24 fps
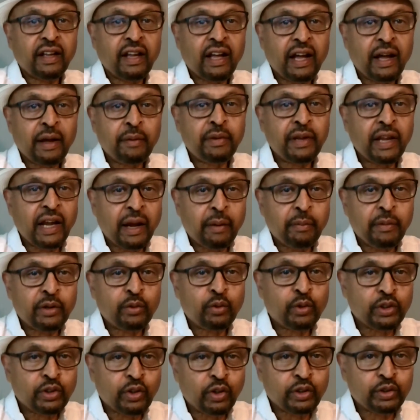Abiy Ahmed
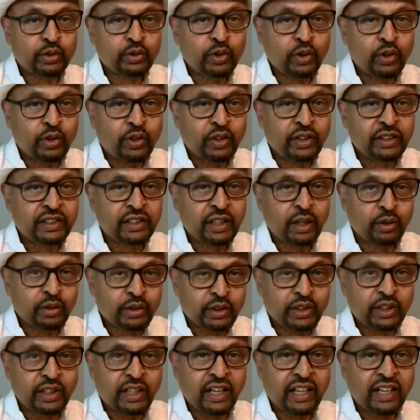was also in South
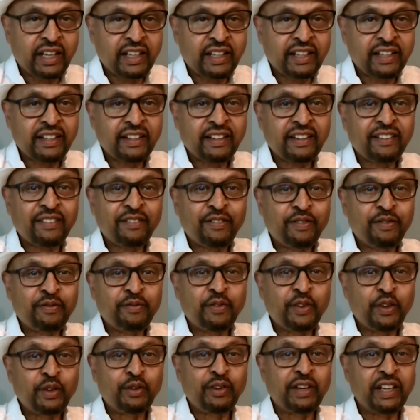Sudan a
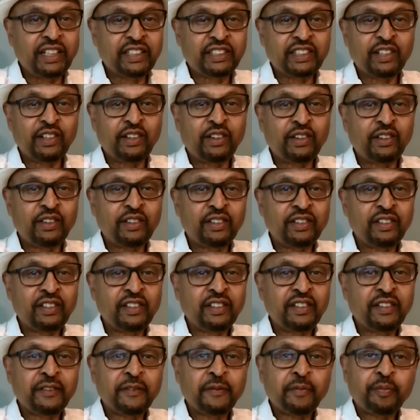few days ago.
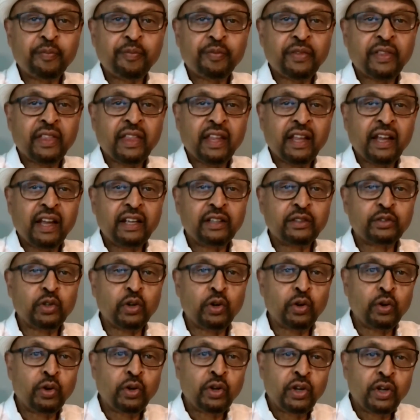And
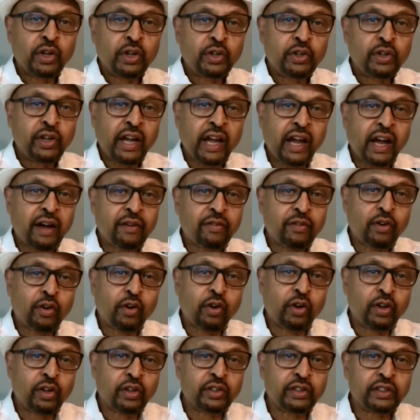so you have
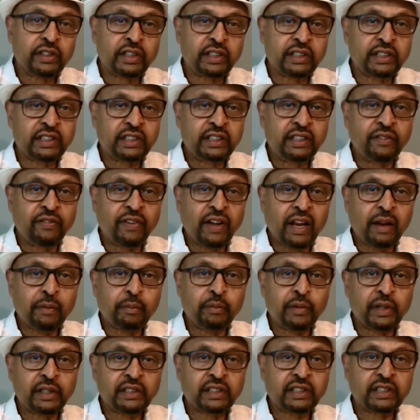all these
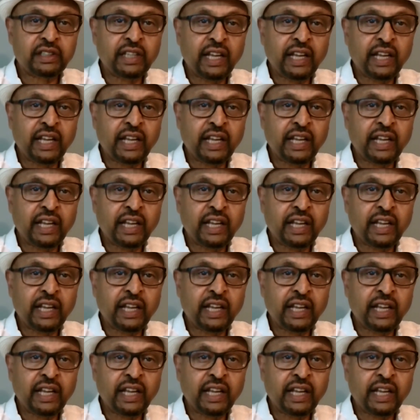developments